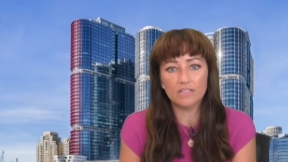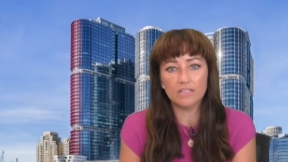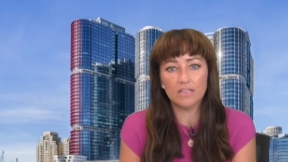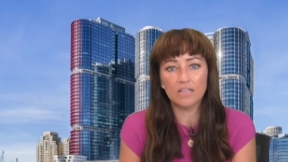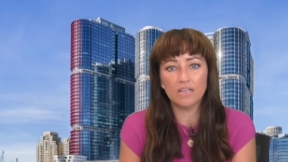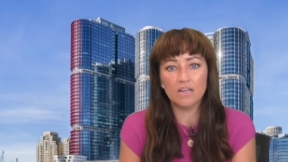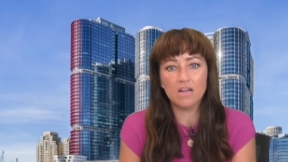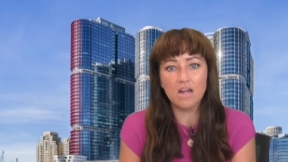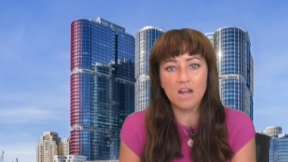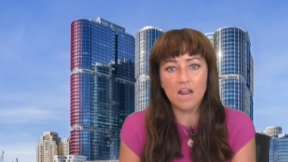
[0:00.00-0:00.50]

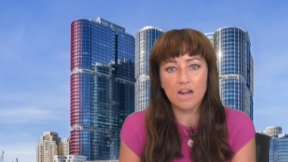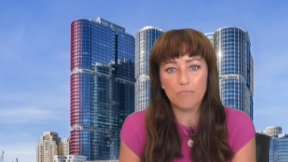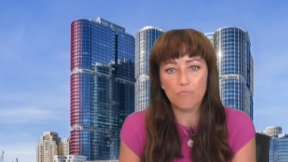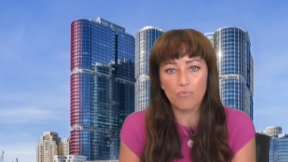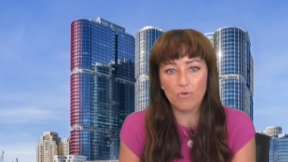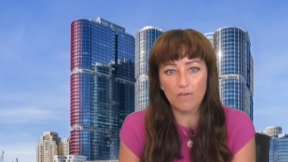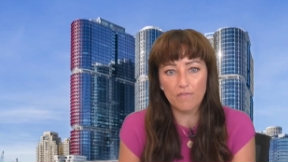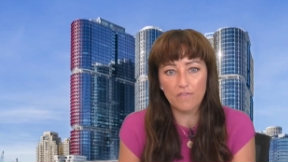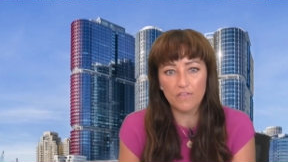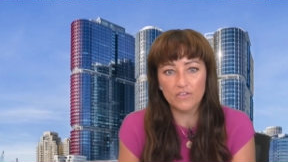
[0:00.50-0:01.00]
in net
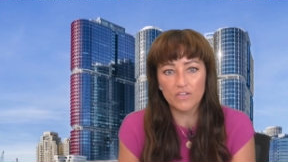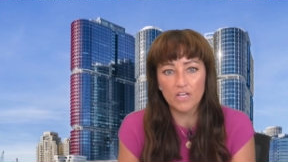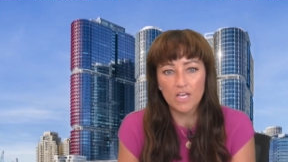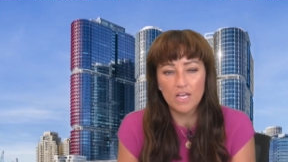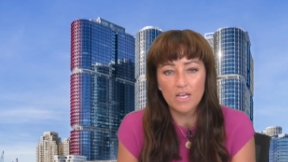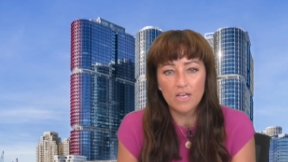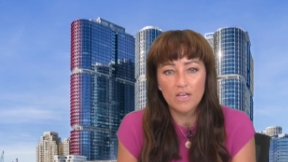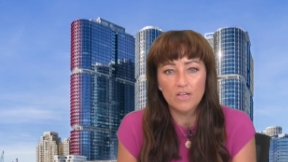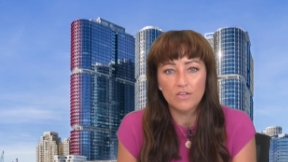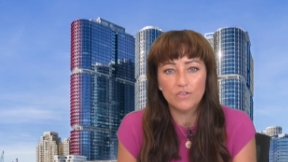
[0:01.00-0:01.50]
profit
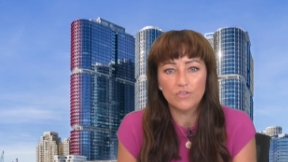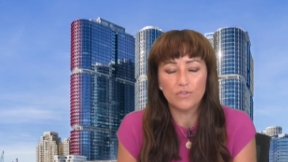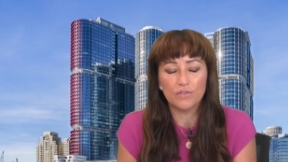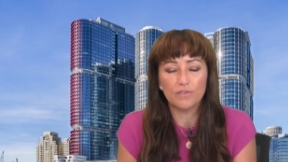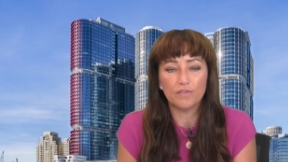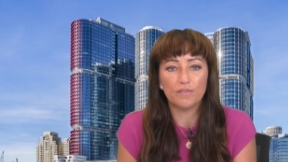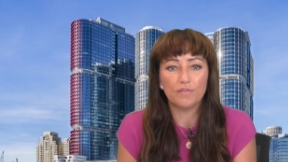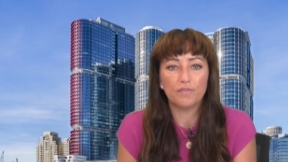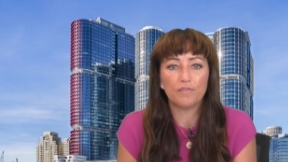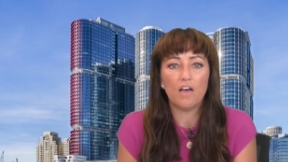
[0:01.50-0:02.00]
to
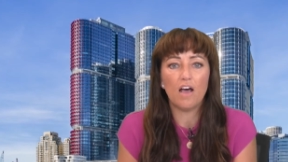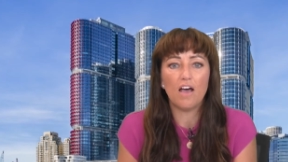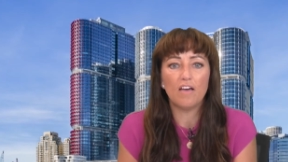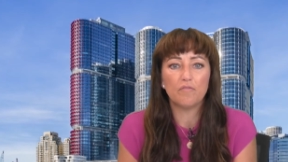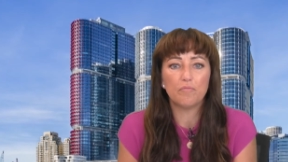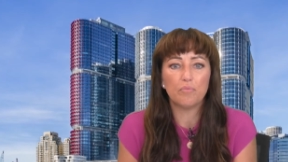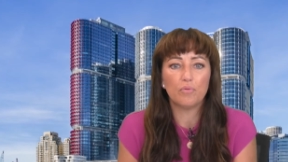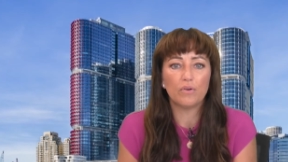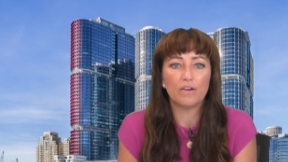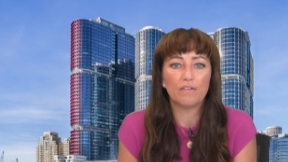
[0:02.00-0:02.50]

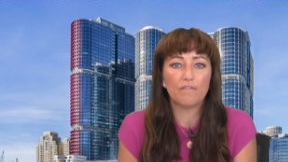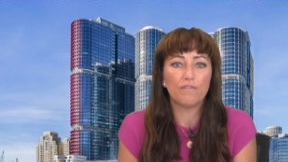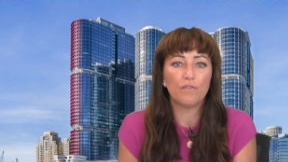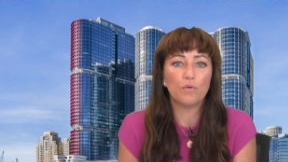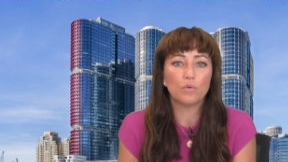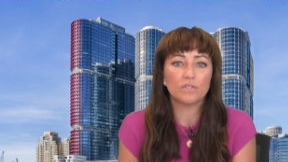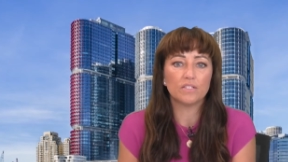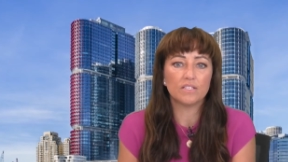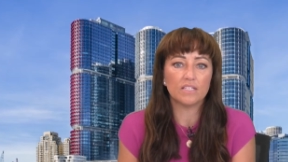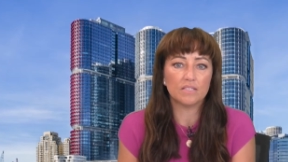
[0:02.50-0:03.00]

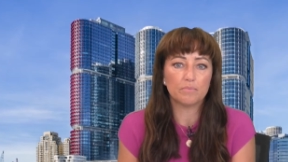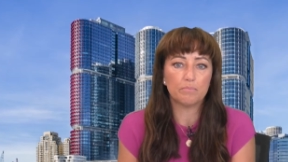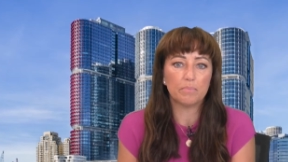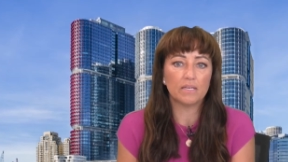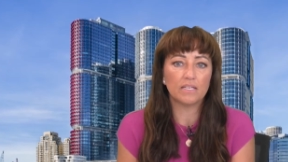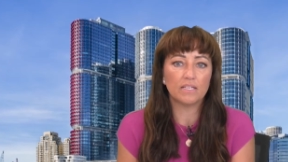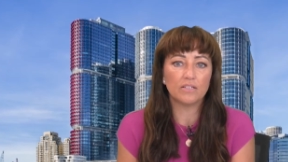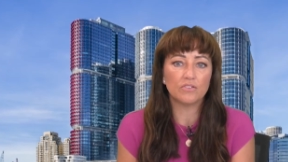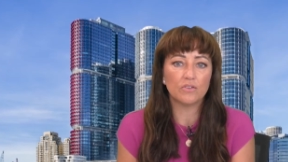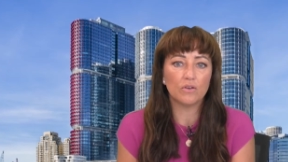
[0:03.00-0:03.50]
$5.46
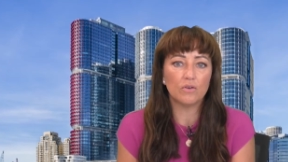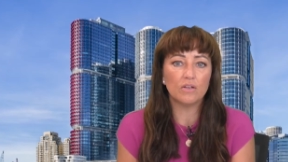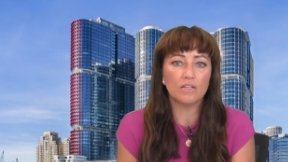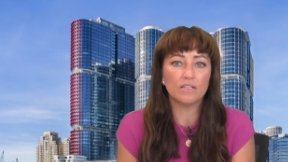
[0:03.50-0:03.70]
billion